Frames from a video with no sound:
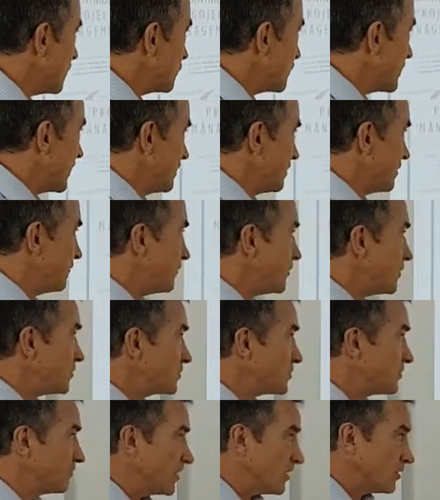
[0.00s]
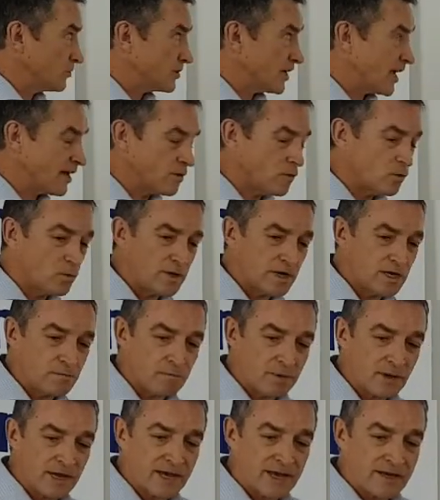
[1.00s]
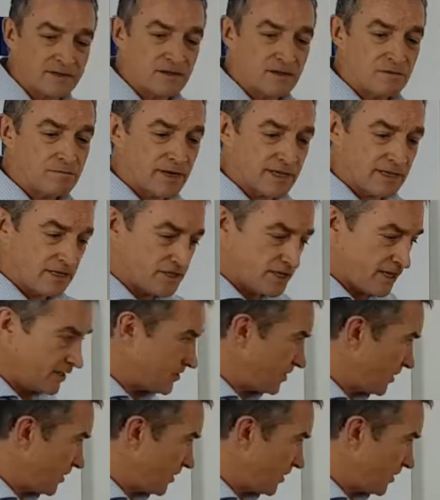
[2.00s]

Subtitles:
Okay, the first of those, how we plan and manage